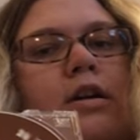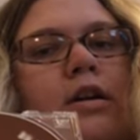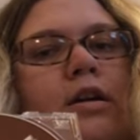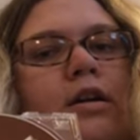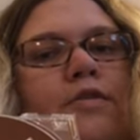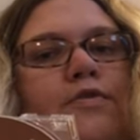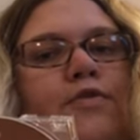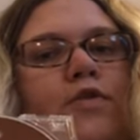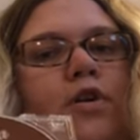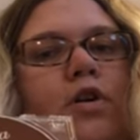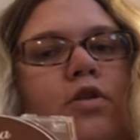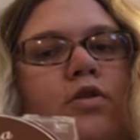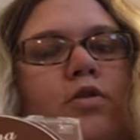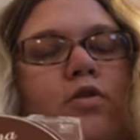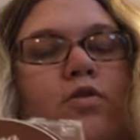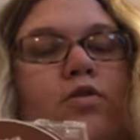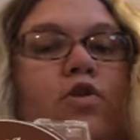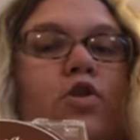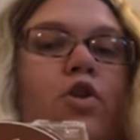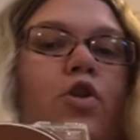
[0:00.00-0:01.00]
if y'all
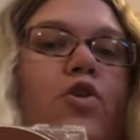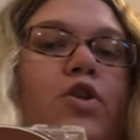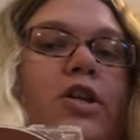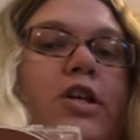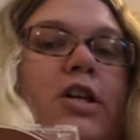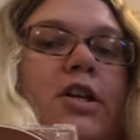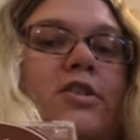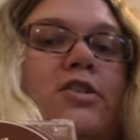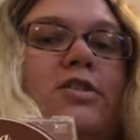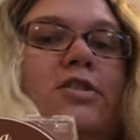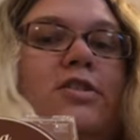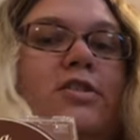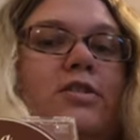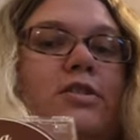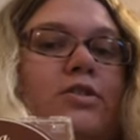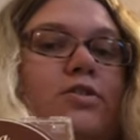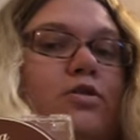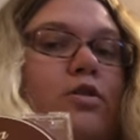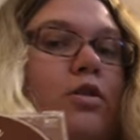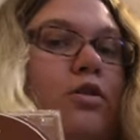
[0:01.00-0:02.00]
don't notice.
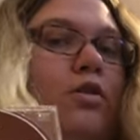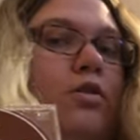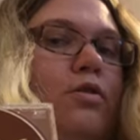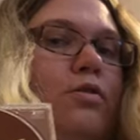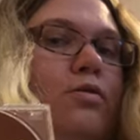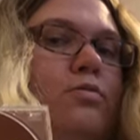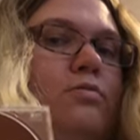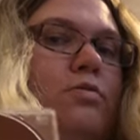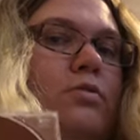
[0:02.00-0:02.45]
So,